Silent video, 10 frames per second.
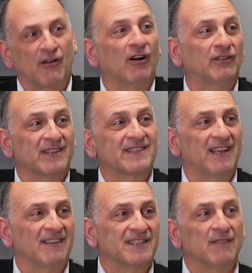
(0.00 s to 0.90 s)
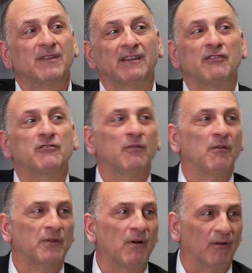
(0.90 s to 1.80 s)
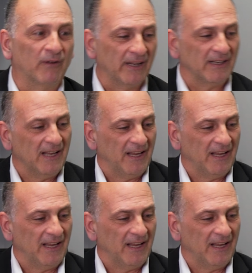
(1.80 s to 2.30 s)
hard to sell something that you don't know, right?